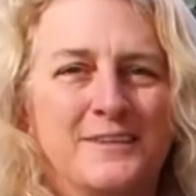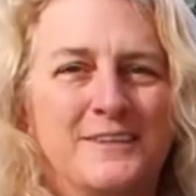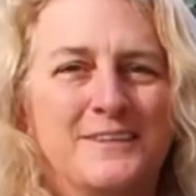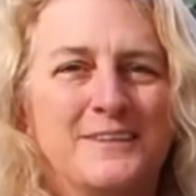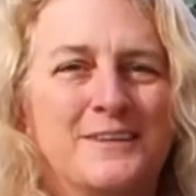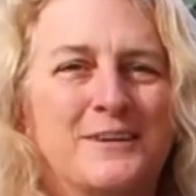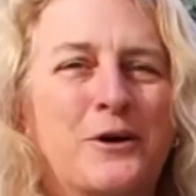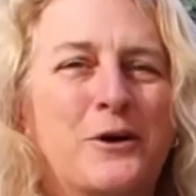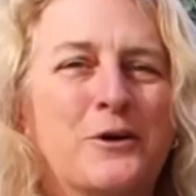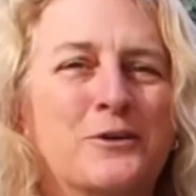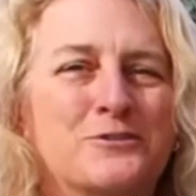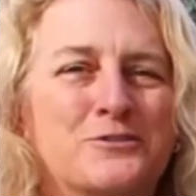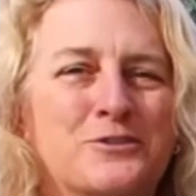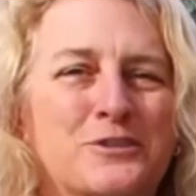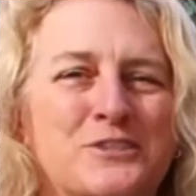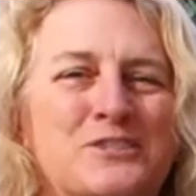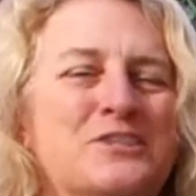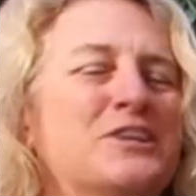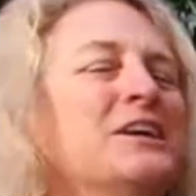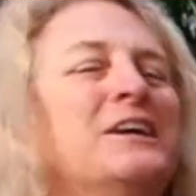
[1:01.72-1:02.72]
the
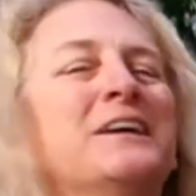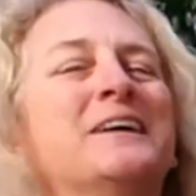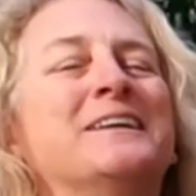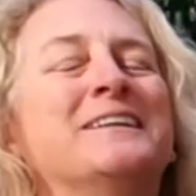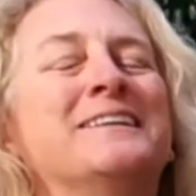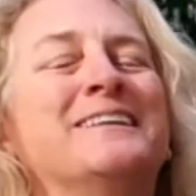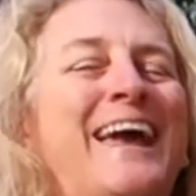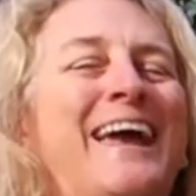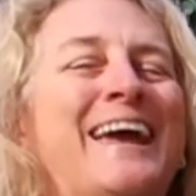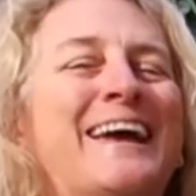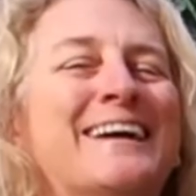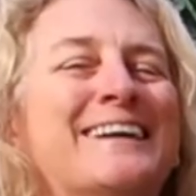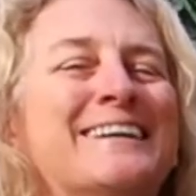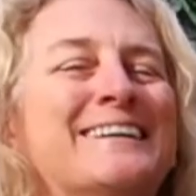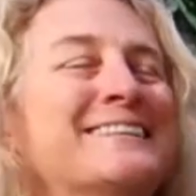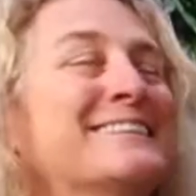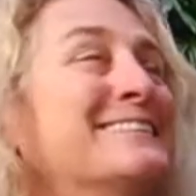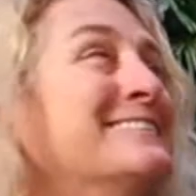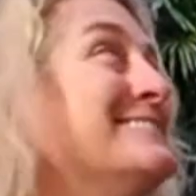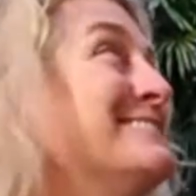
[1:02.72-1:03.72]
cartridge in,
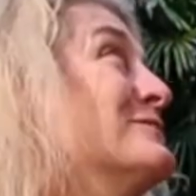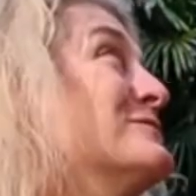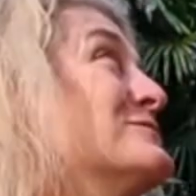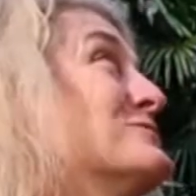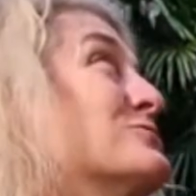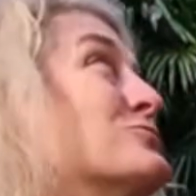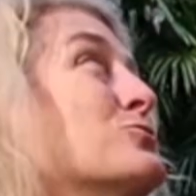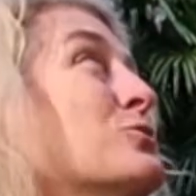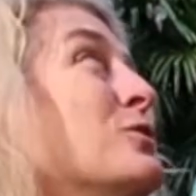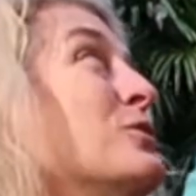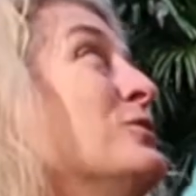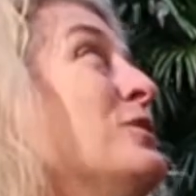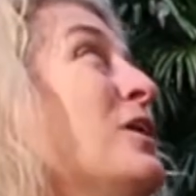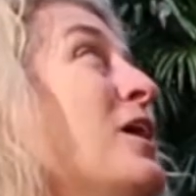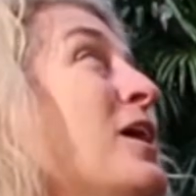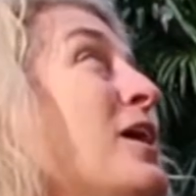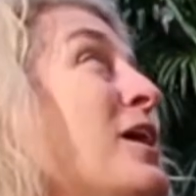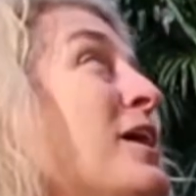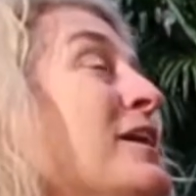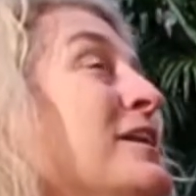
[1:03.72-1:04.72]
and strung
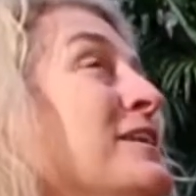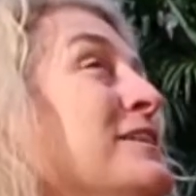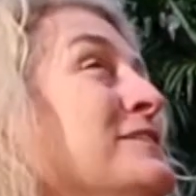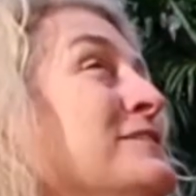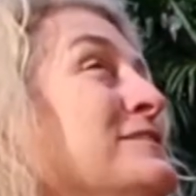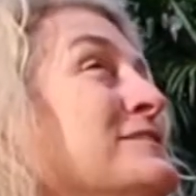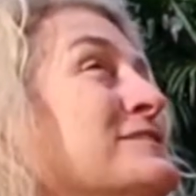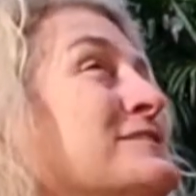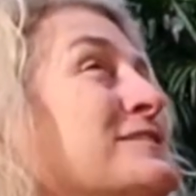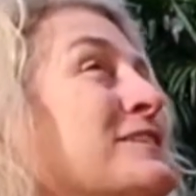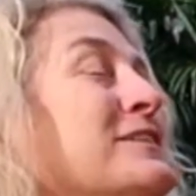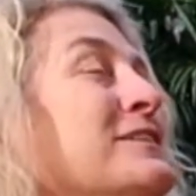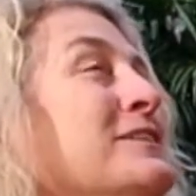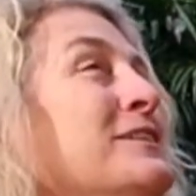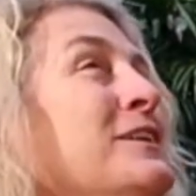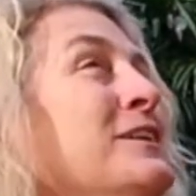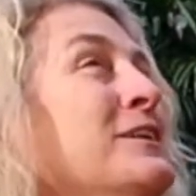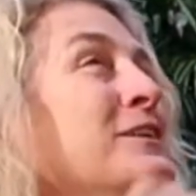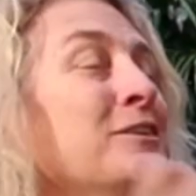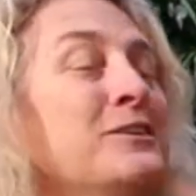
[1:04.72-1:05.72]
lines, and
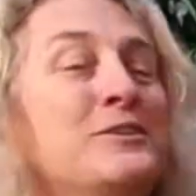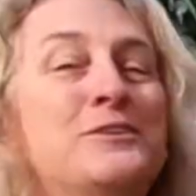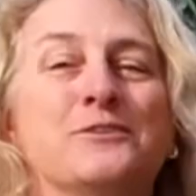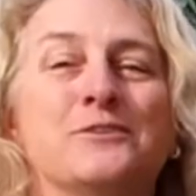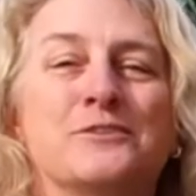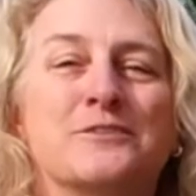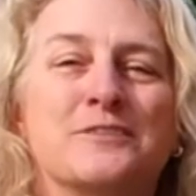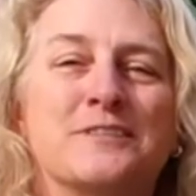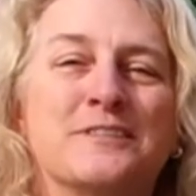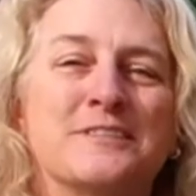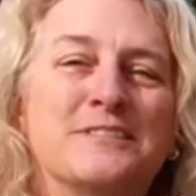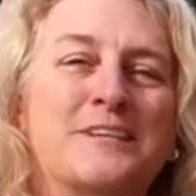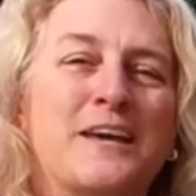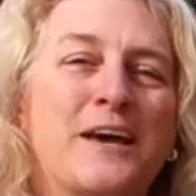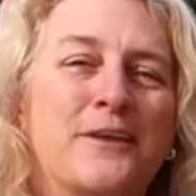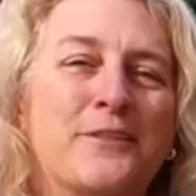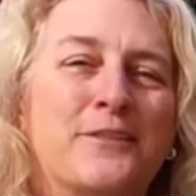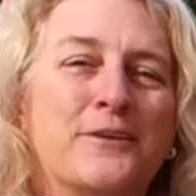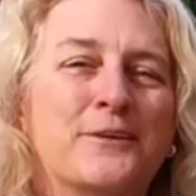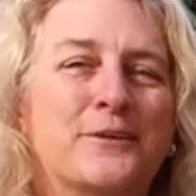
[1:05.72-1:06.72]
used the
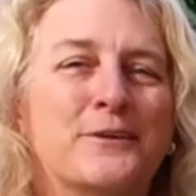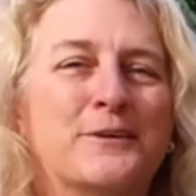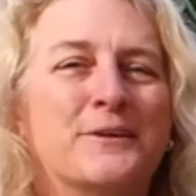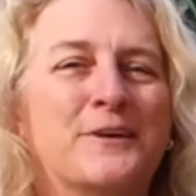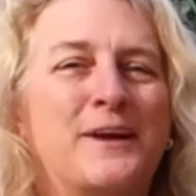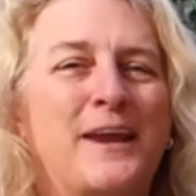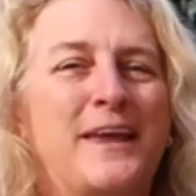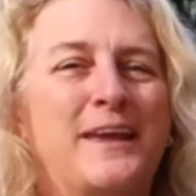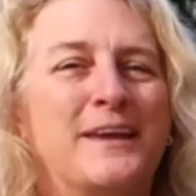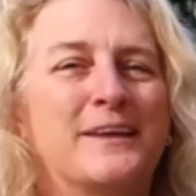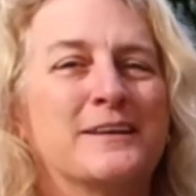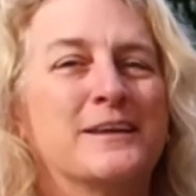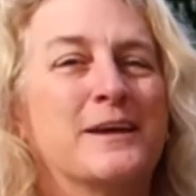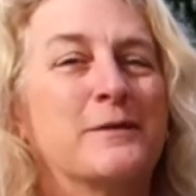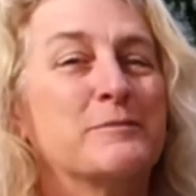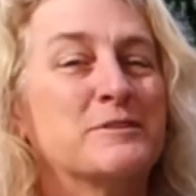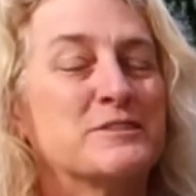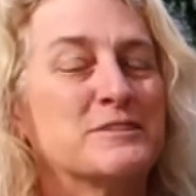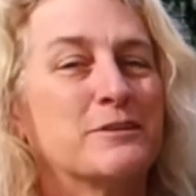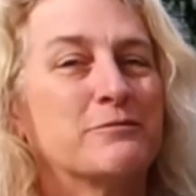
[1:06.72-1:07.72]
tether and kept
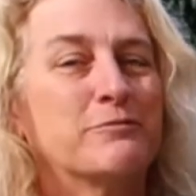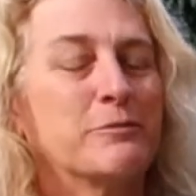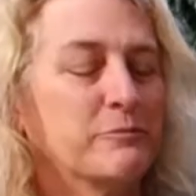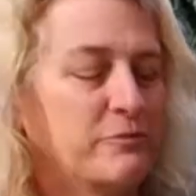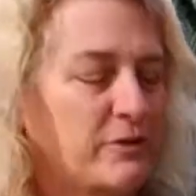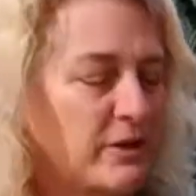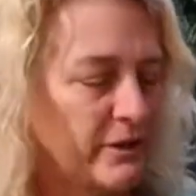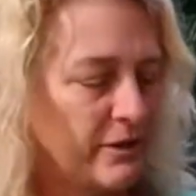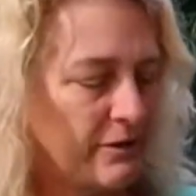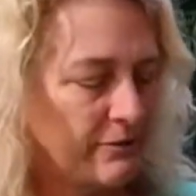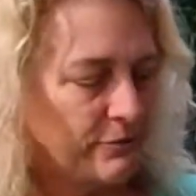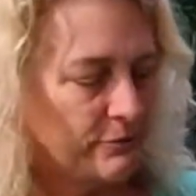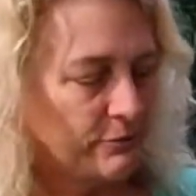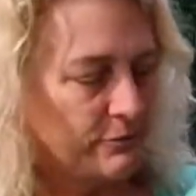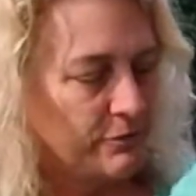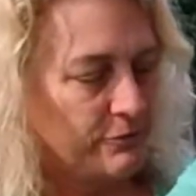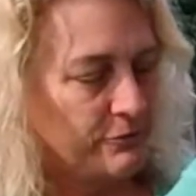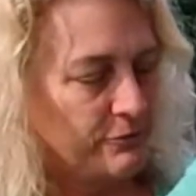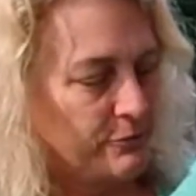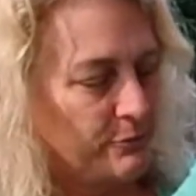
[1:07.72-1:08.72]
myself from falling off the
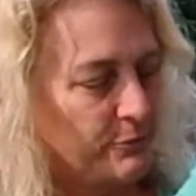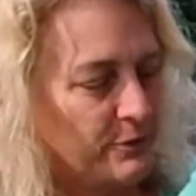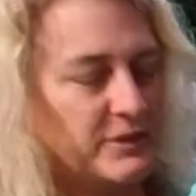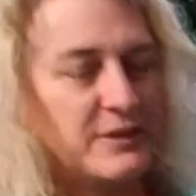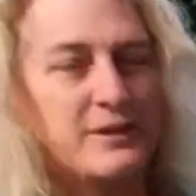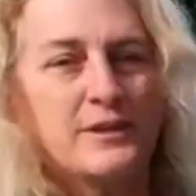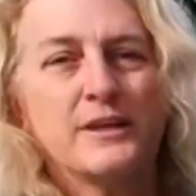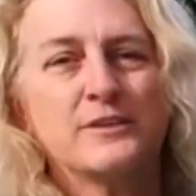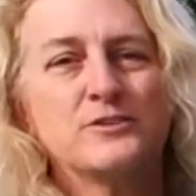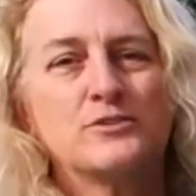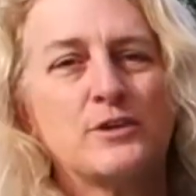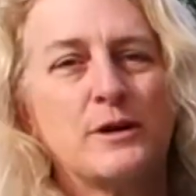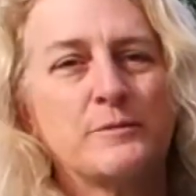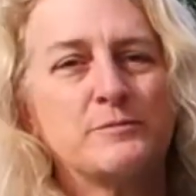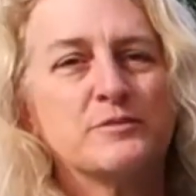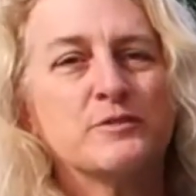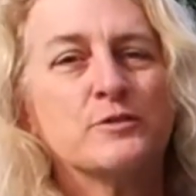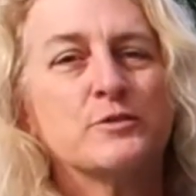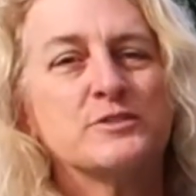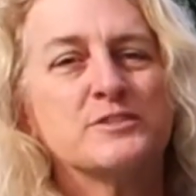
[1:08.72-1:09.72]
roof with the leg
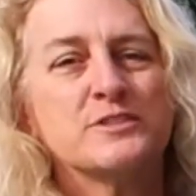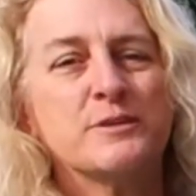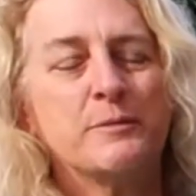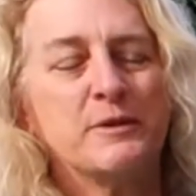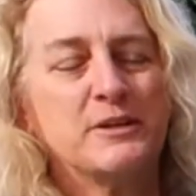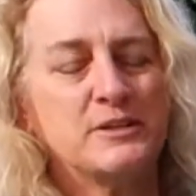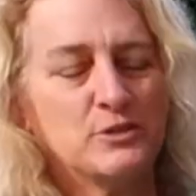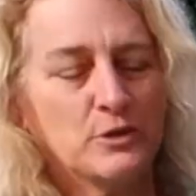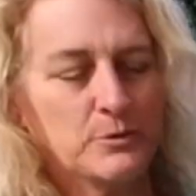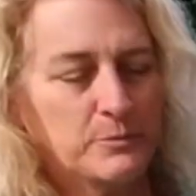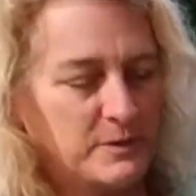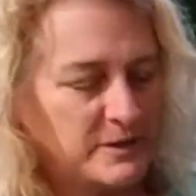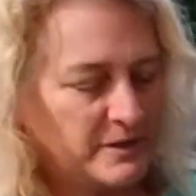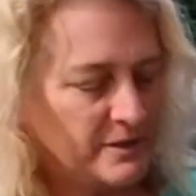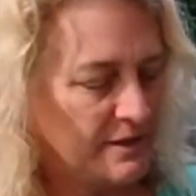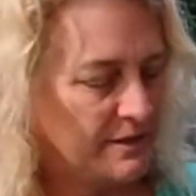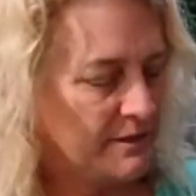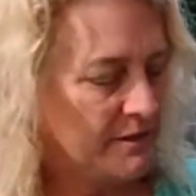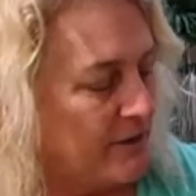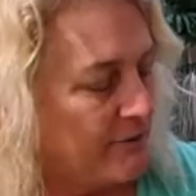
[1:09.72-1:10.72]
straps. Of course, somebody told me
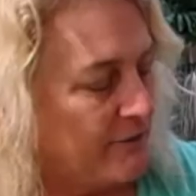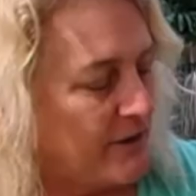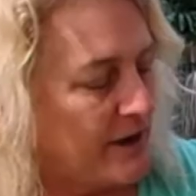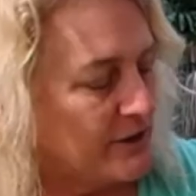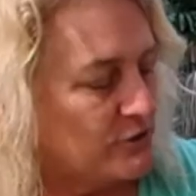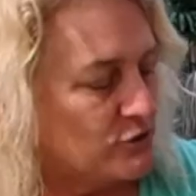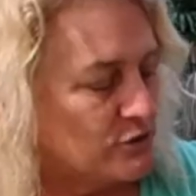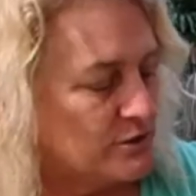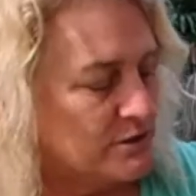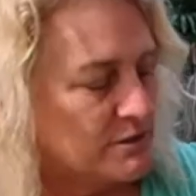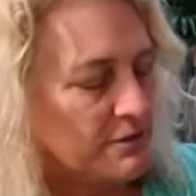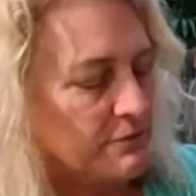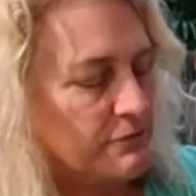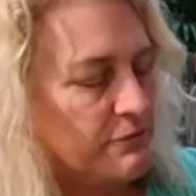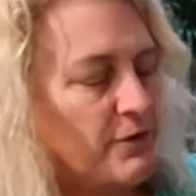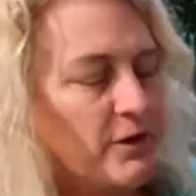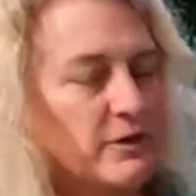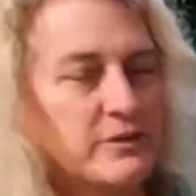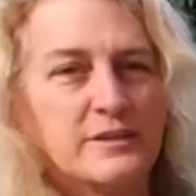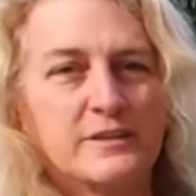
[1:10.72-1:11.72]
that if I actually did
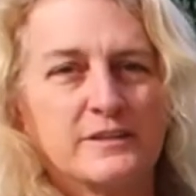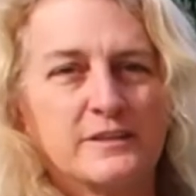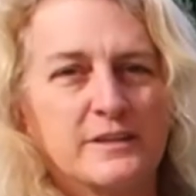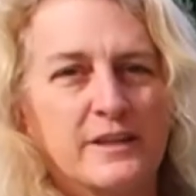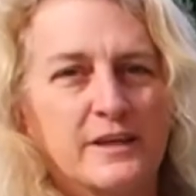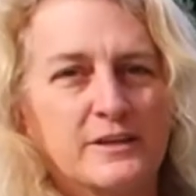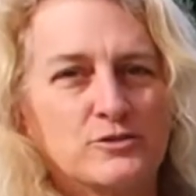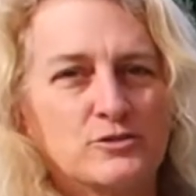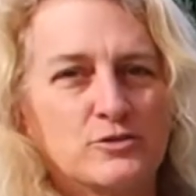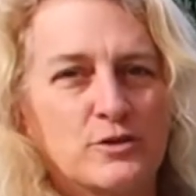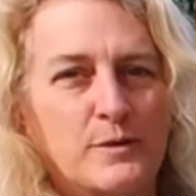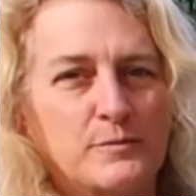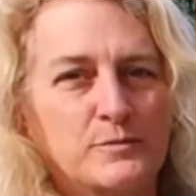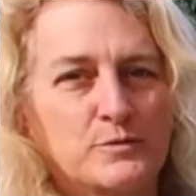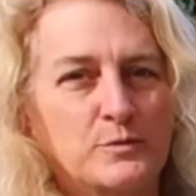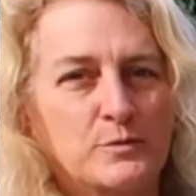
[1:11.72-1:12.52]
fall, that the leg straps